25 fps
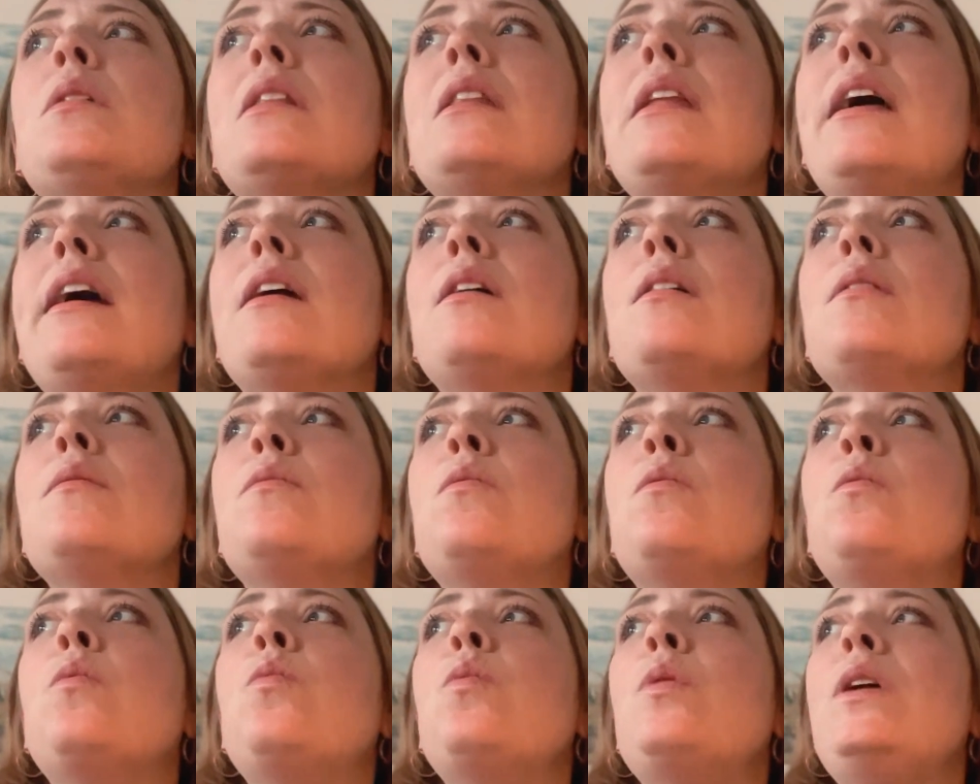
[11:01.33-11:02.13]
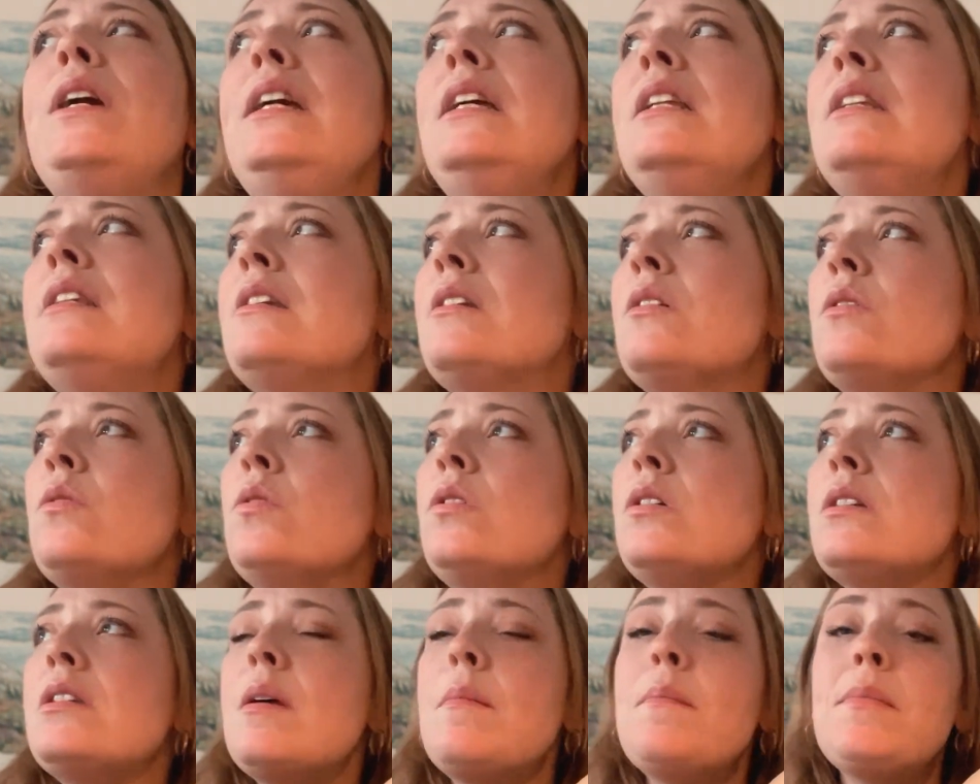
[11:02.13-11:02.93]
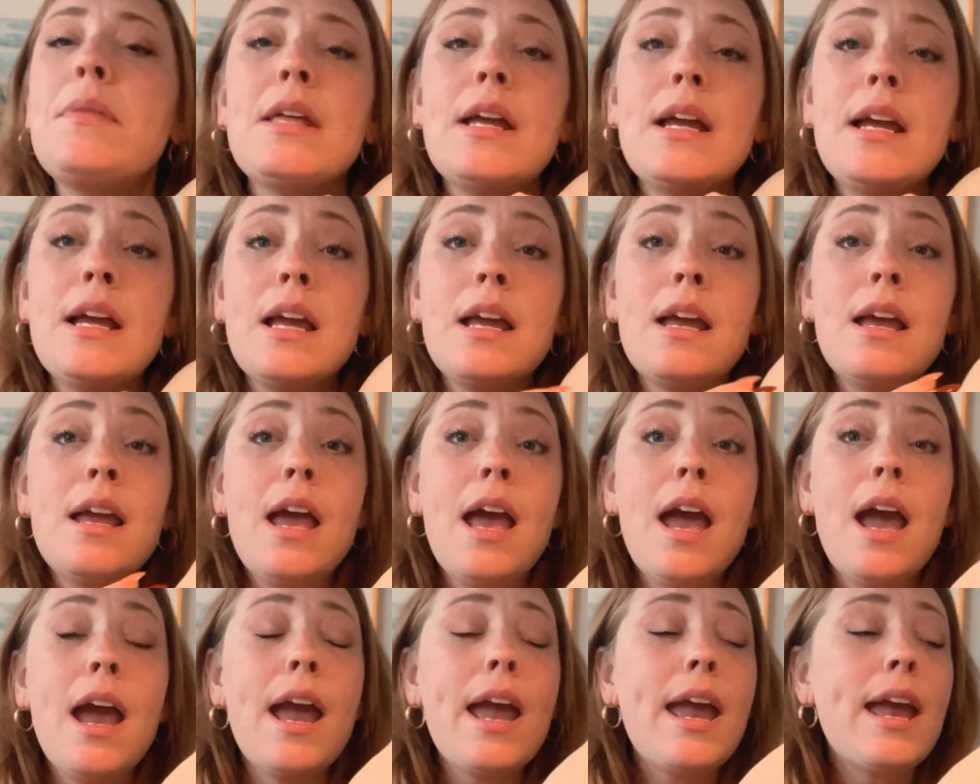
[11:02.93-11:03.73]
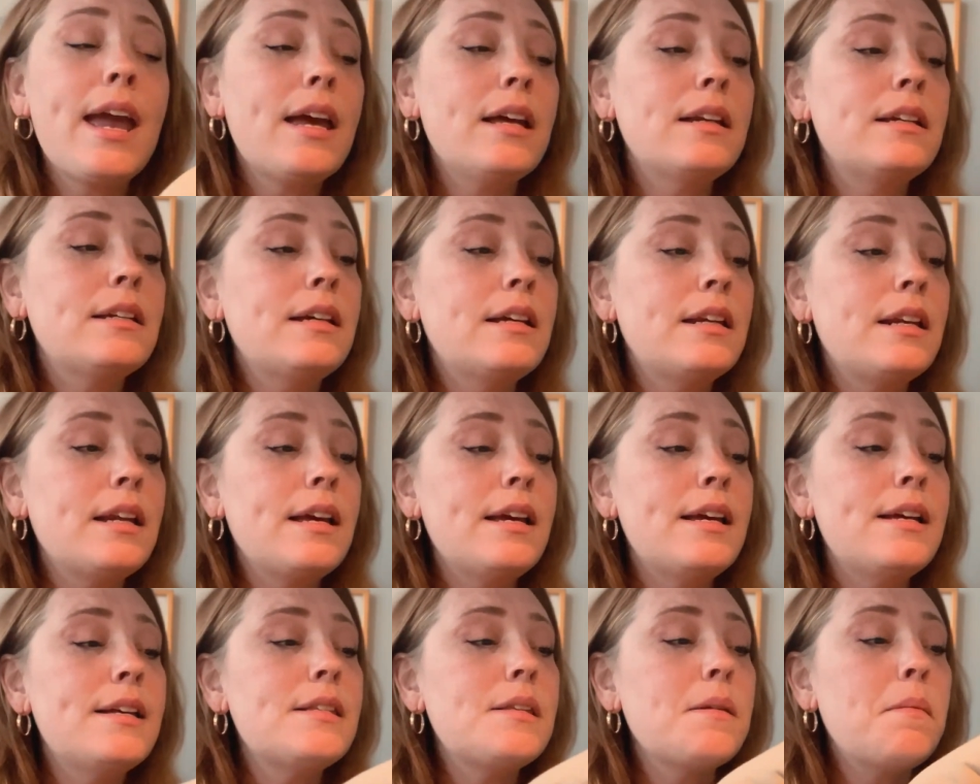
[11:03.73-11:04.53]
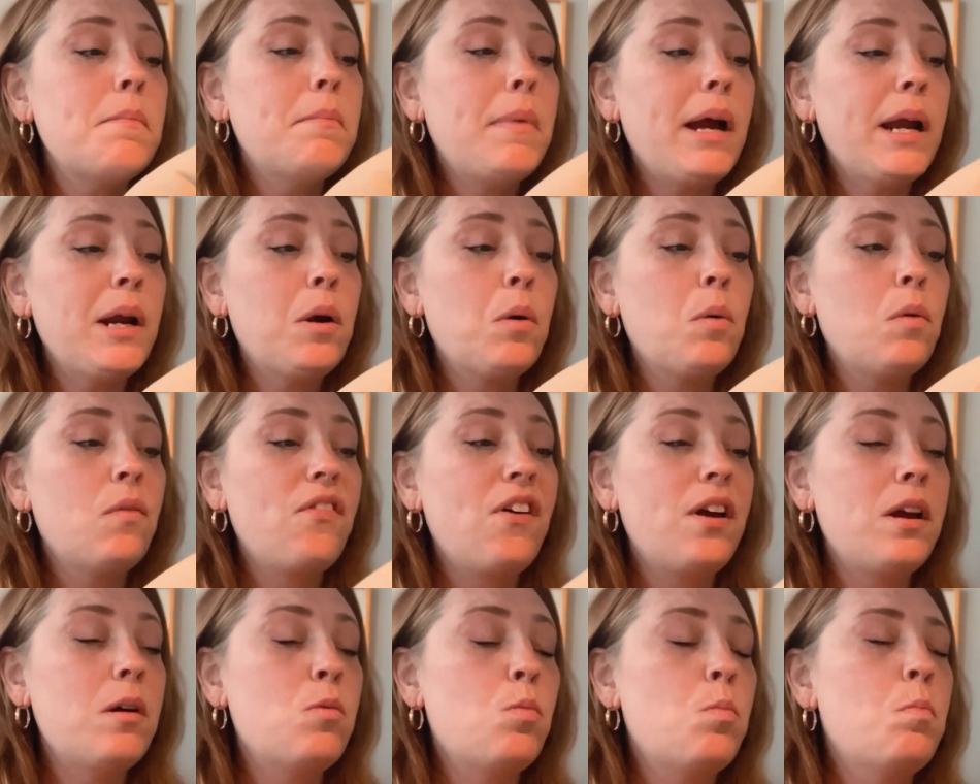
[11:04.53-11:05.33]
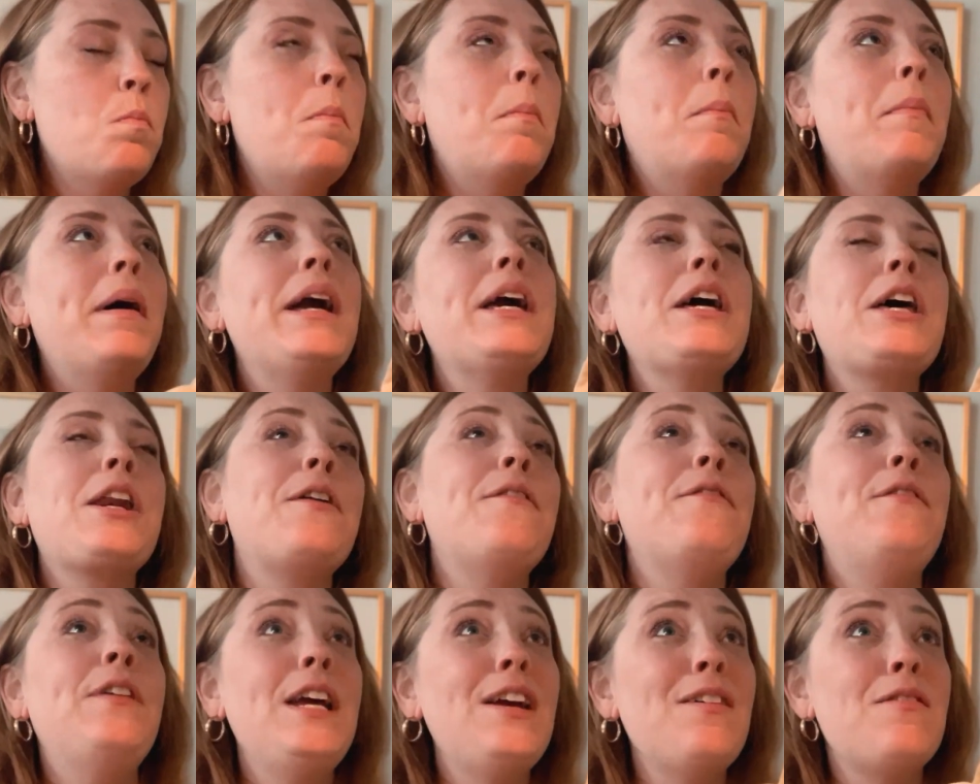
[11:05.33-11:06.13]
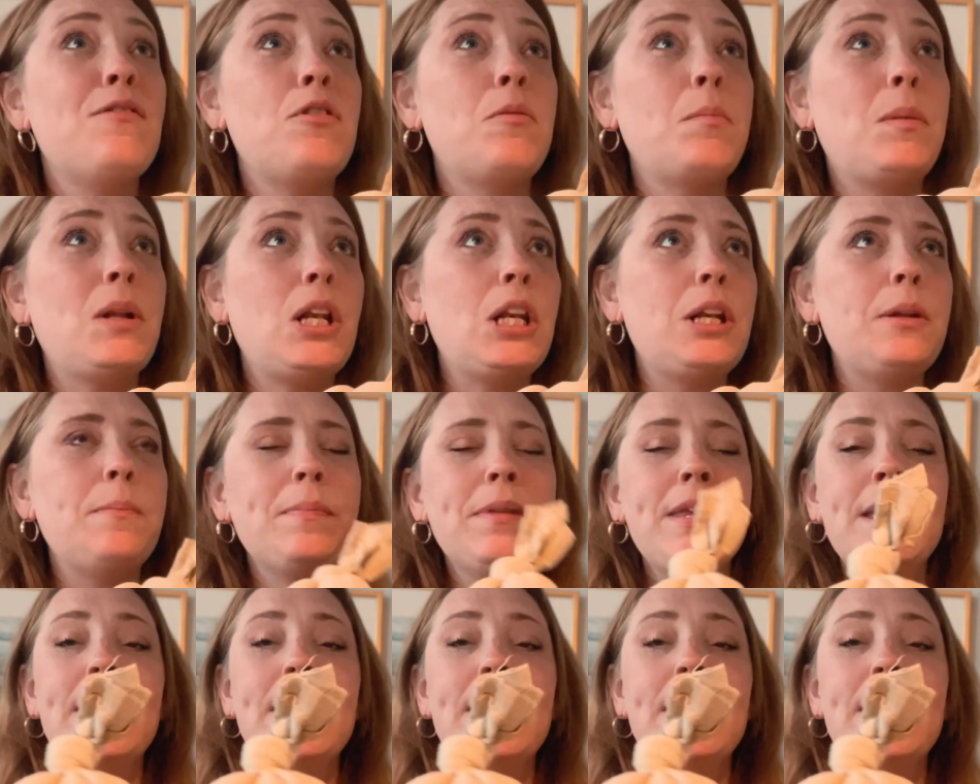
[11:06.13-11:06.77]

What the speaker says: like wheat or something, and it is microwavable.